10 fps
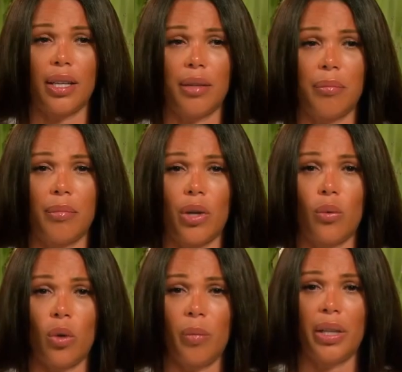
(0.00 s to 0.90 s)
am a
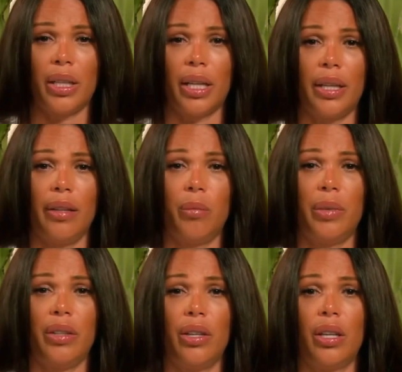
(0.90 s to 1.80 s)
woman, I need to
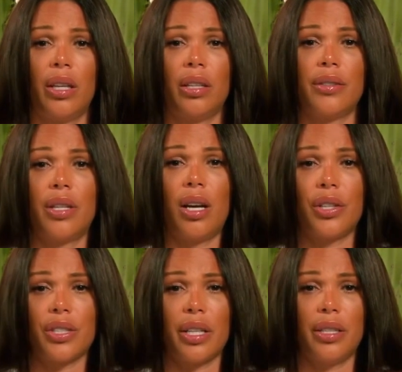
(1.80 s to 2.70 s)
be
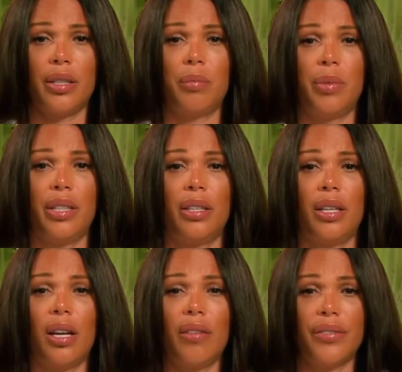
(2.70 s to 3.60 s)
touched, I need to be
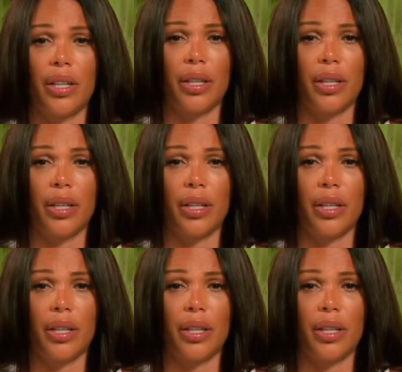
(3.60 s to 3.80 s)
loved